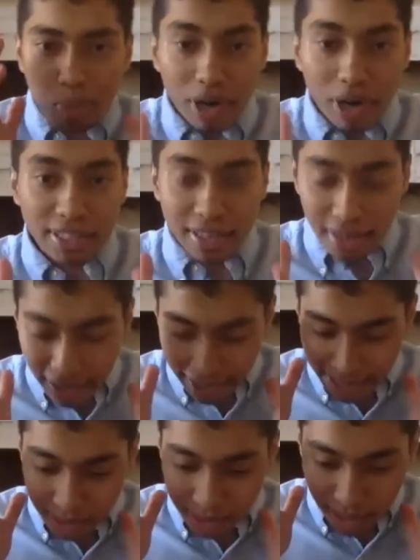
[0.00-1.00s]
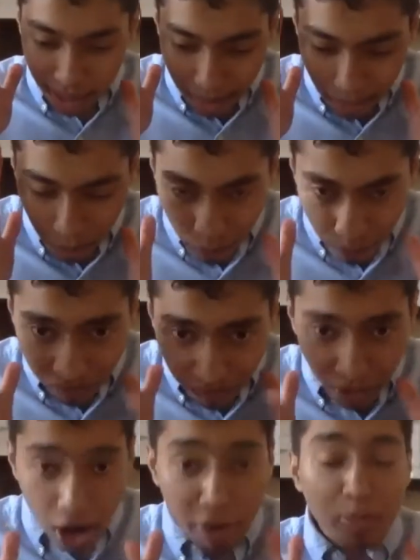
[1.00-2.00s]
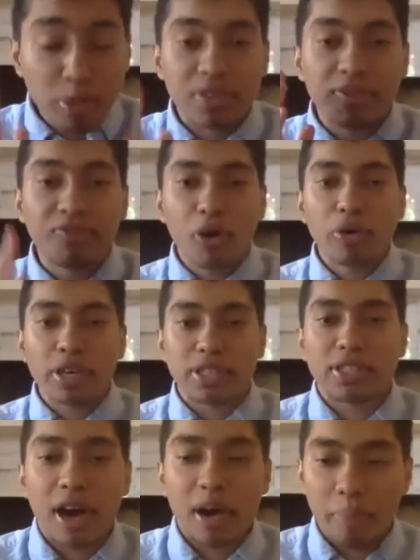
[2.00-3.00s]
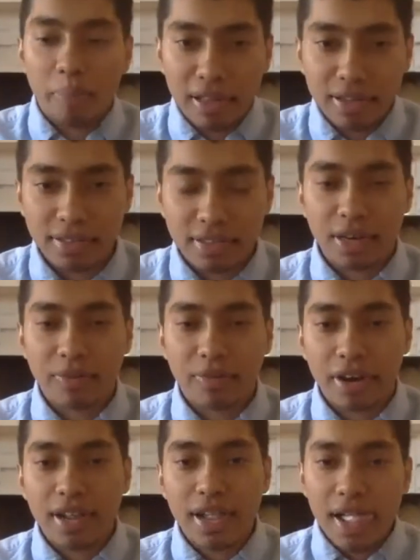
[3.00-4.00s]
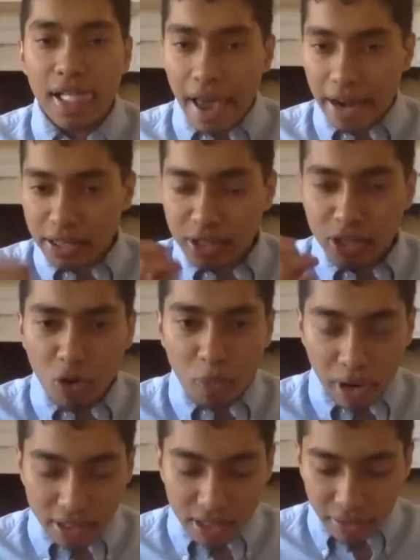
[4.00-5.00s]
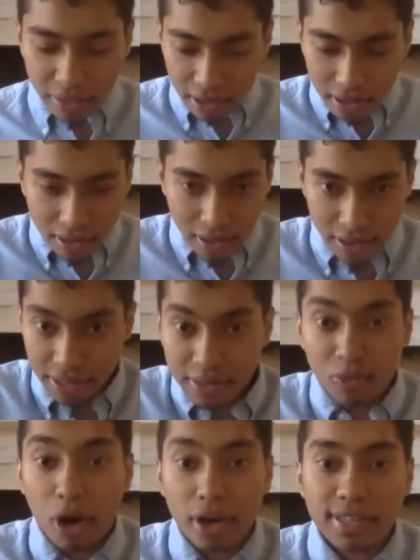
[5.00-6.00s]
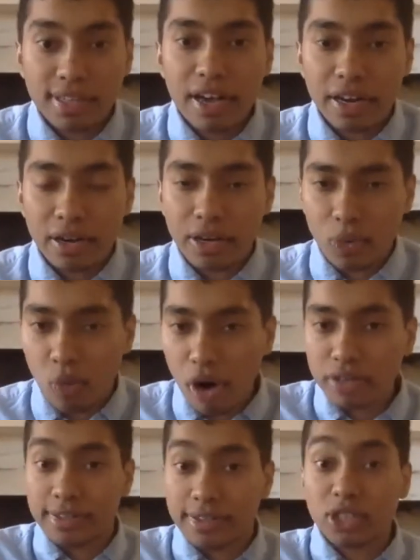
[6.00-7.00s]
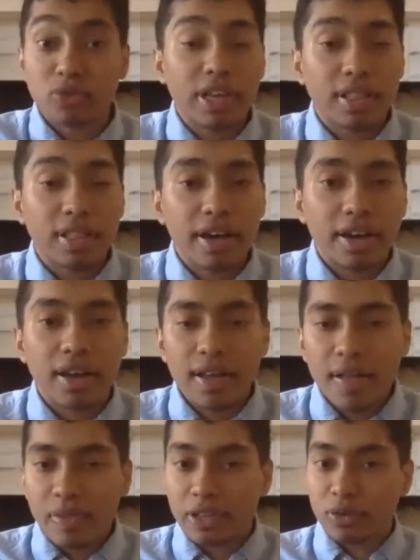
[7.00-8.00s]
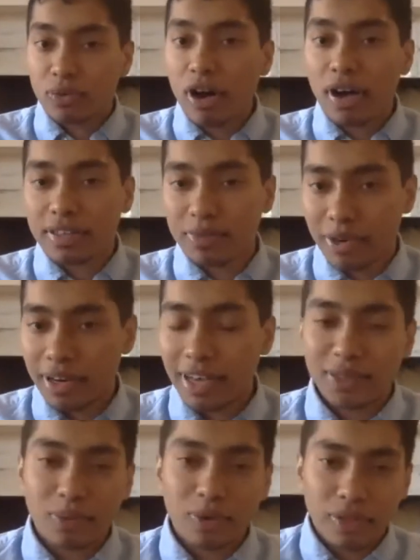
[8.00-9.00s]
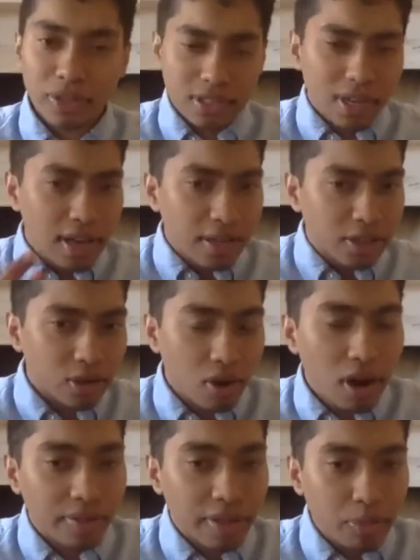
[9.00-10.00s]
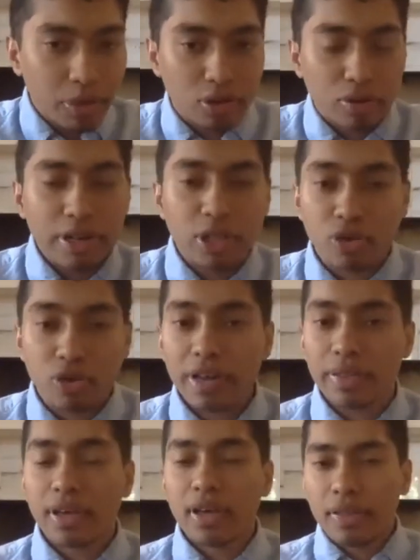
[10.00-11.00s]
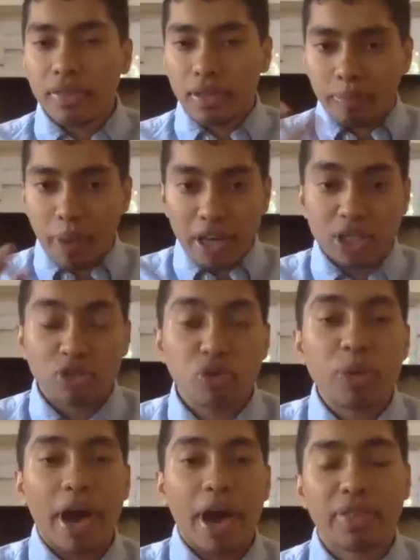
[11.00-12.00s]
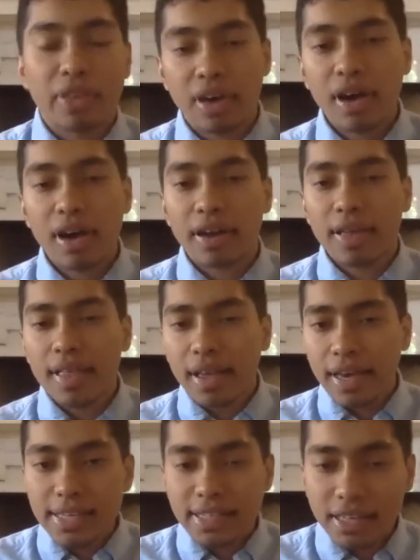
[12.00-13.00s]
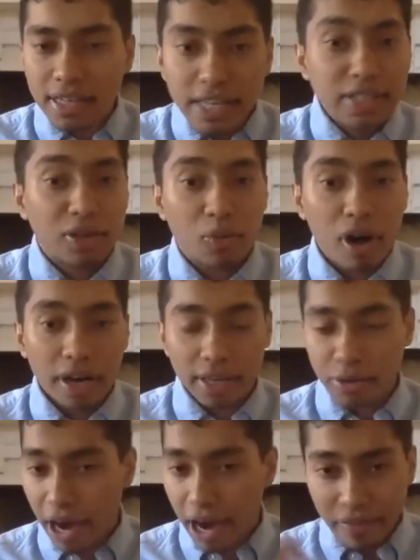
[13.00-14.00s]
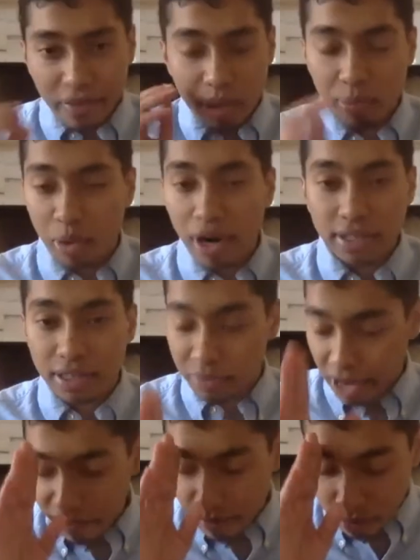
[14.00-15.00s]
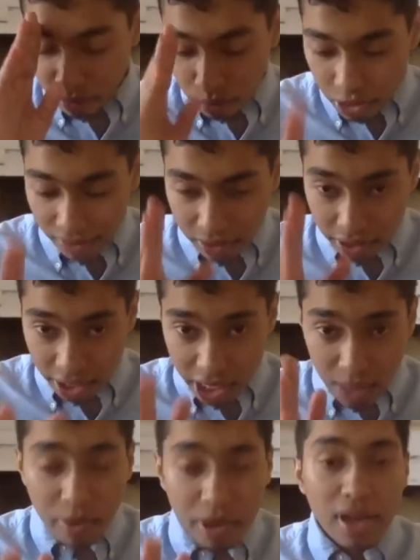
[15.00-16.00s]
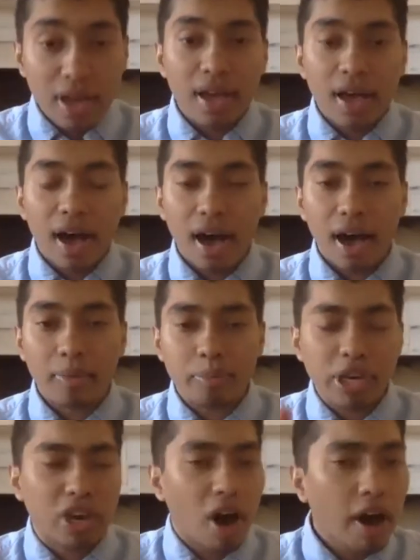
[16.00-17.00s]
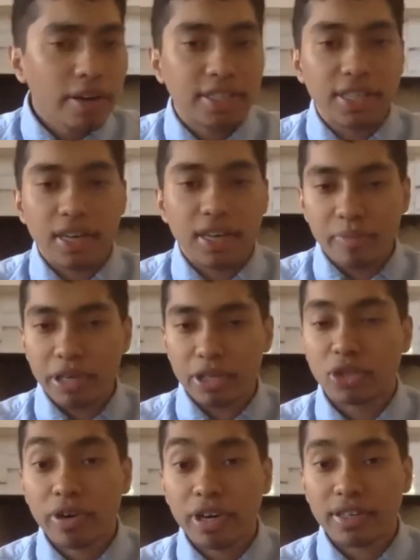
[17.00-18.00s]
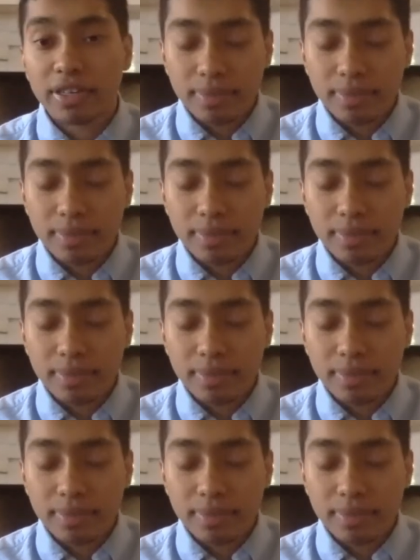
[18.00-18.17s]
present. He's 100% focused on balancing, right? And he's so present that he walks a line. He walks a straight line, the sirat, right, as it were. This sirat that we're trying to tread, the straight path of God, isn't easy to walk. You have to be present. You have to keep, be cognizant of being straight.